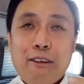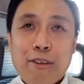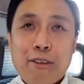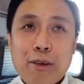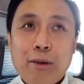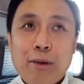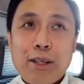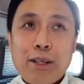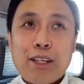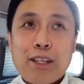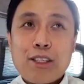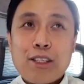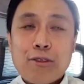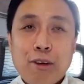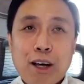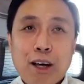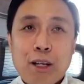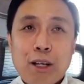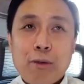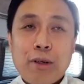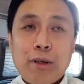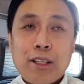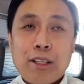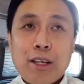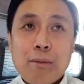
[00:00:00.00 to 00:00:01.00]
everyone that's
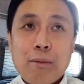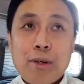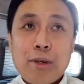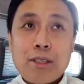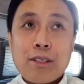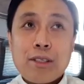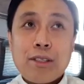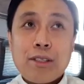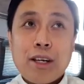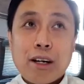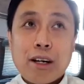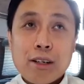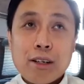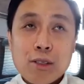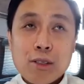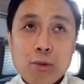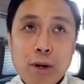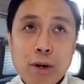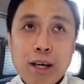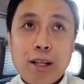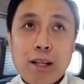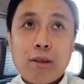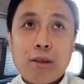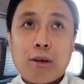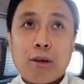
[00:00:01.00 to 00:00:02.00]
following them is there
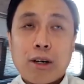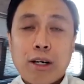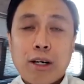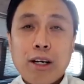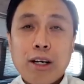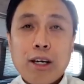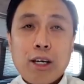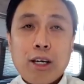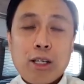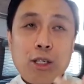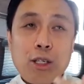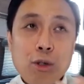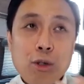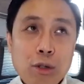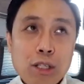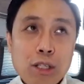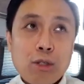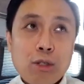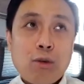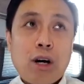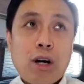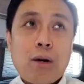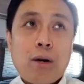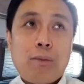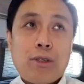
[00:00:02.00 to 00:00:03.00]
as well, or
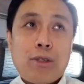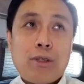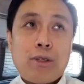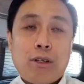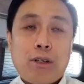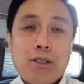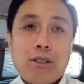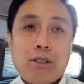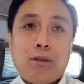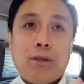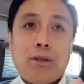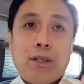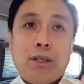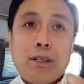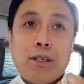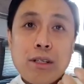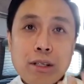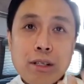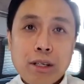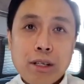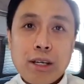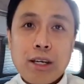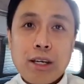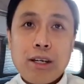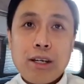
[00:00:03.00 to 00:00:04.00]
Uniswap is also
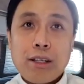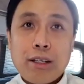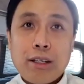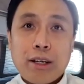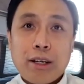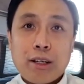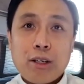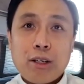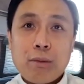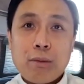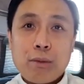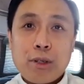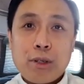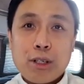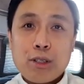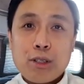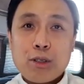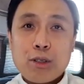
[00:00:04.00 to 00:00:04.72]
in Ethereum.